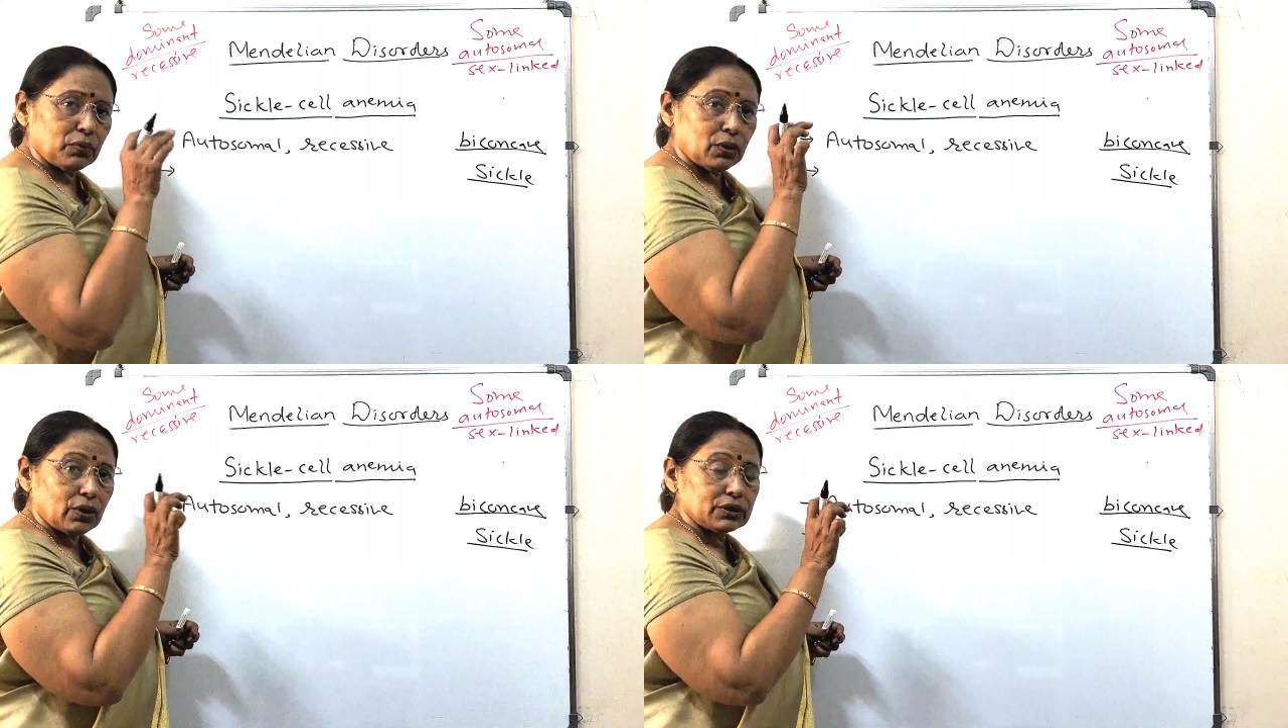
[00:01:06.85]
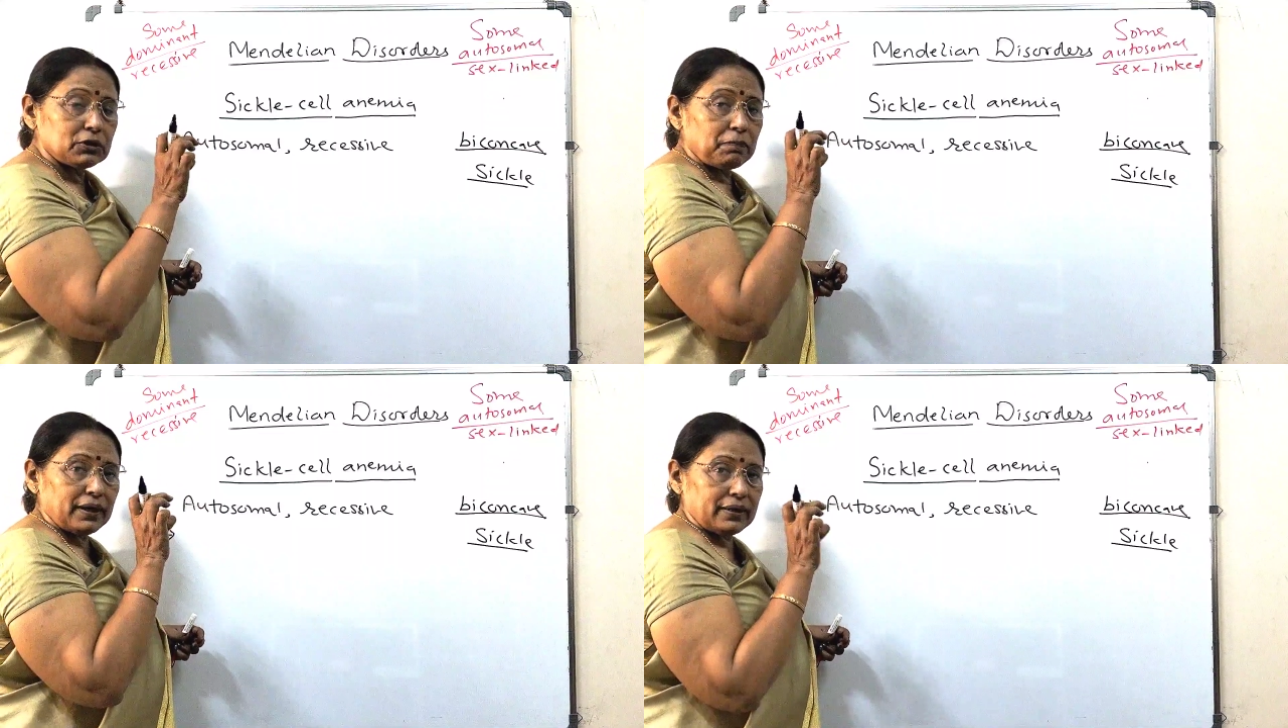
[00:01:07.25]

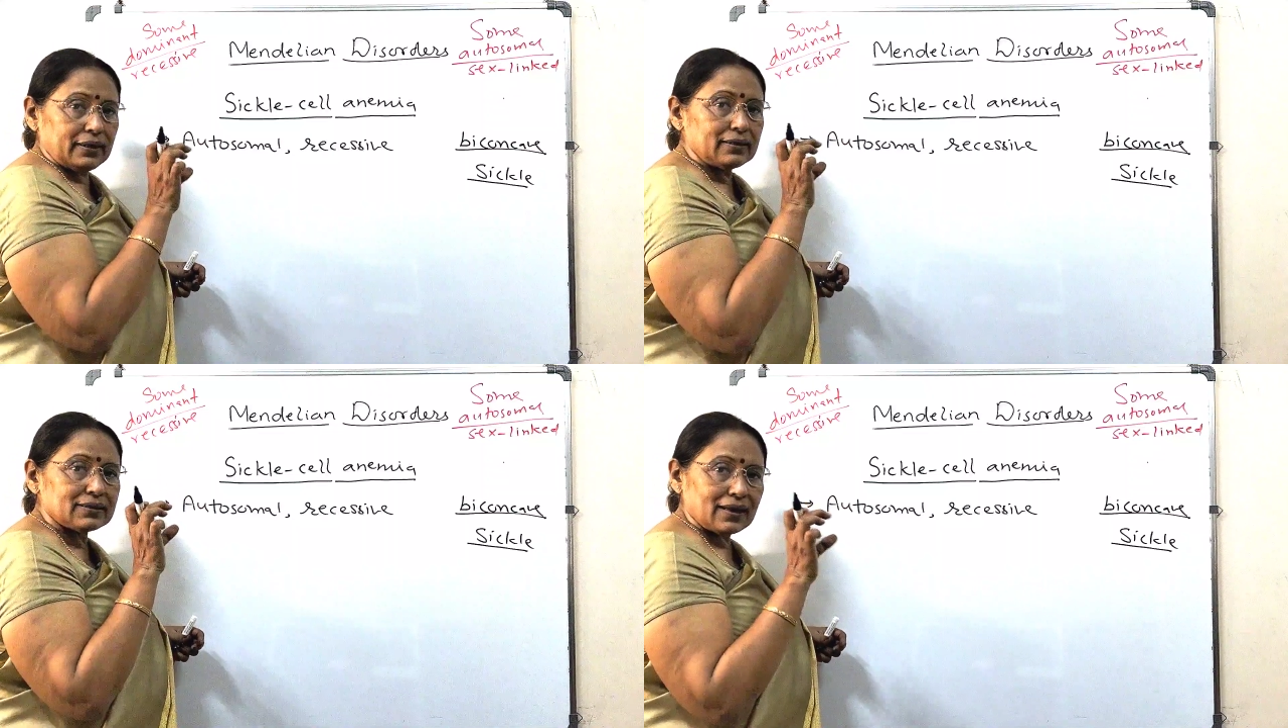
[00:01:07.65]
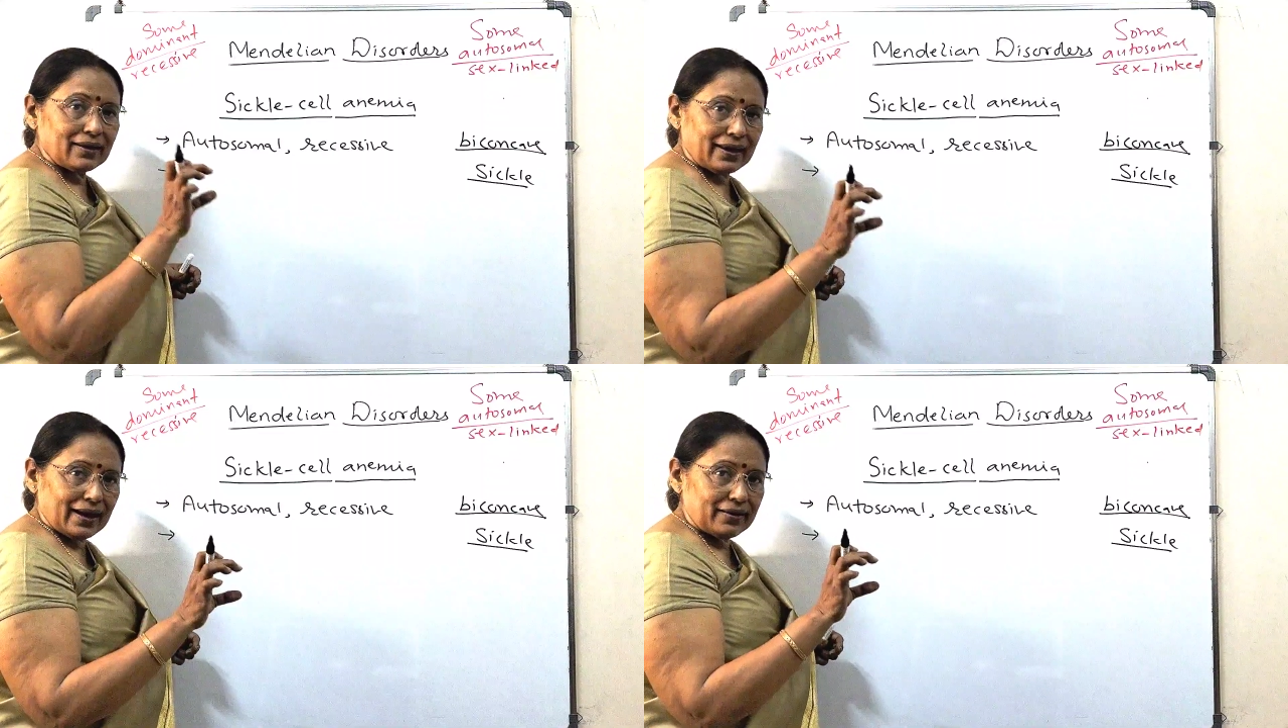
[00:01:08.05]
both parents
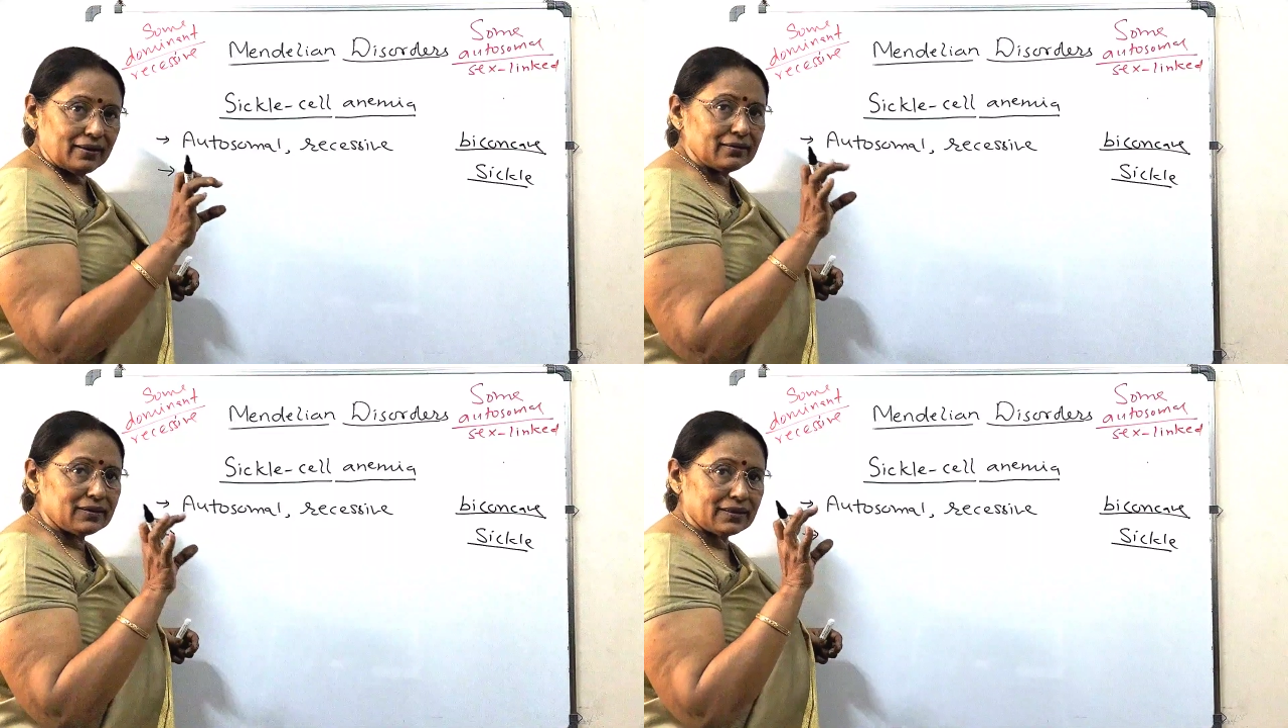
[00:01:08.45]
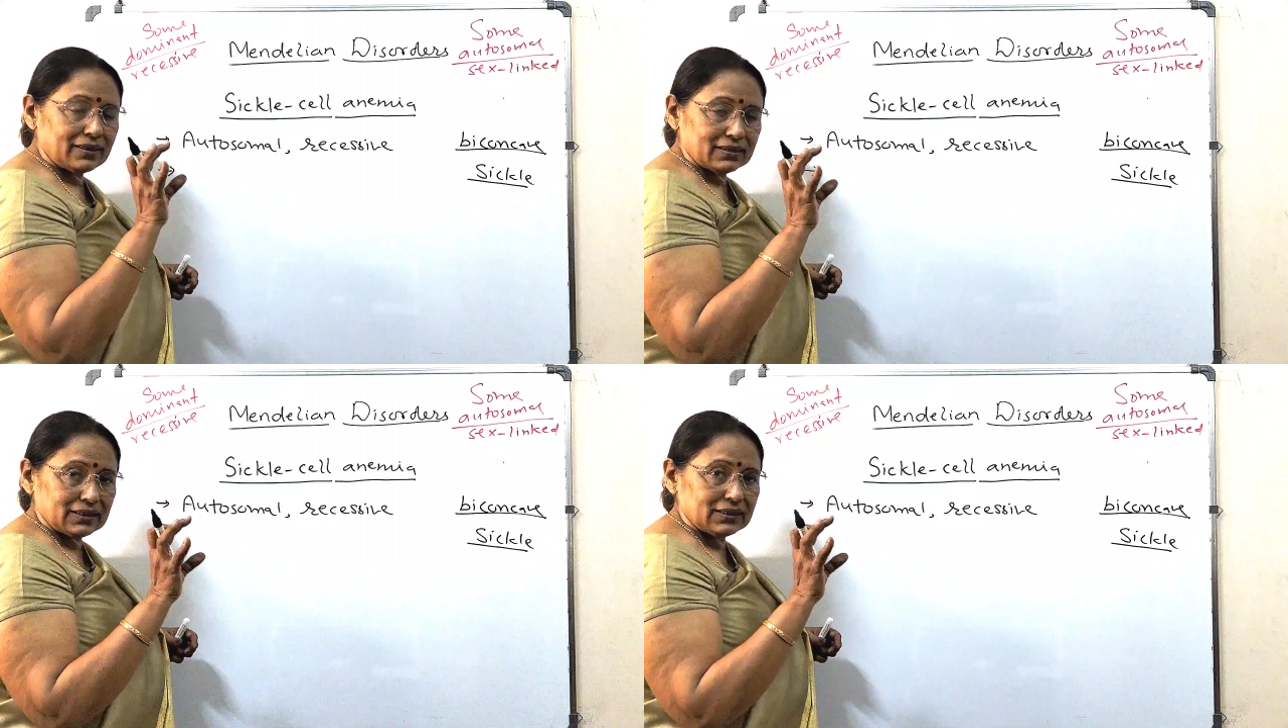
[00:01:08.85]
are carrying
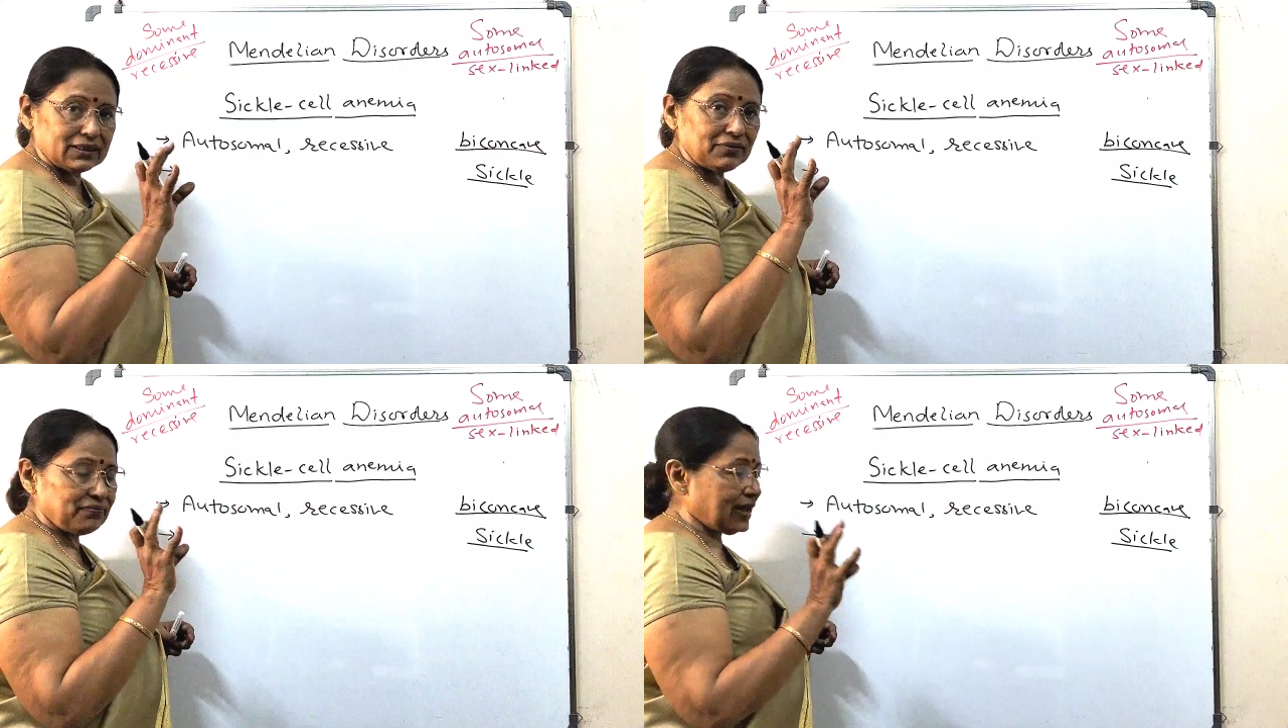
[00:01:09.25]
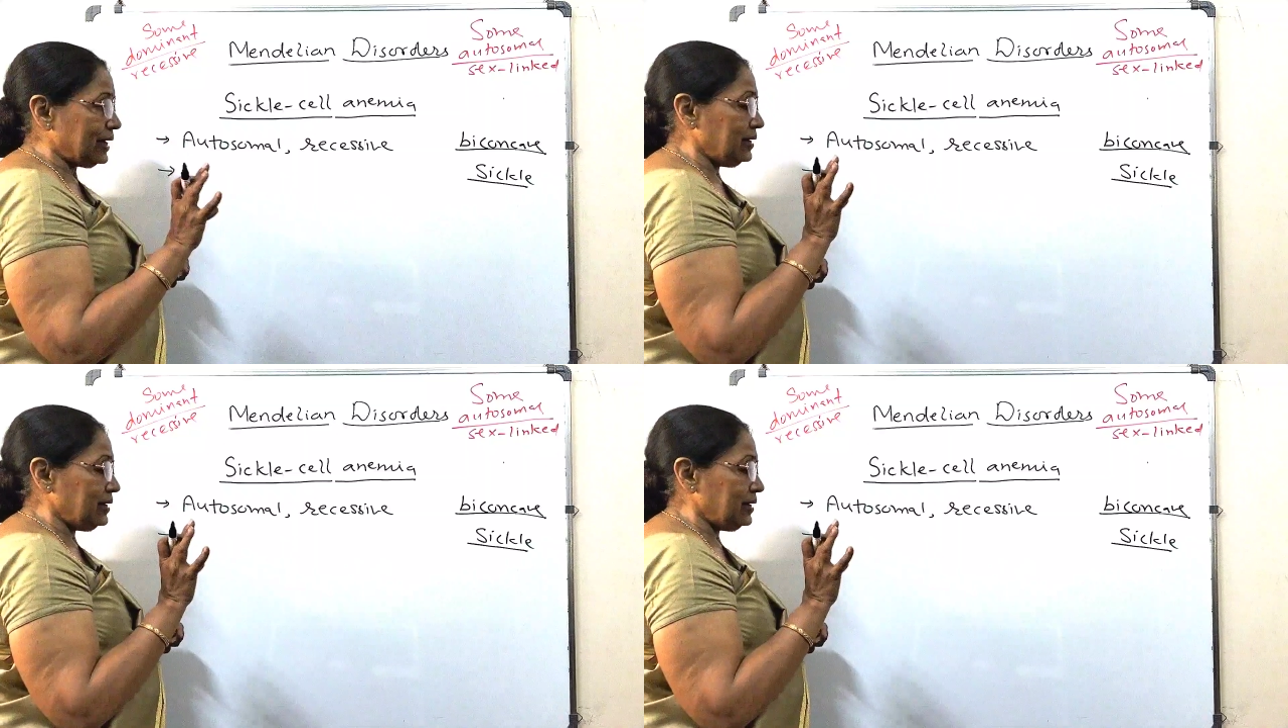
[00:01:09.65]
the recessive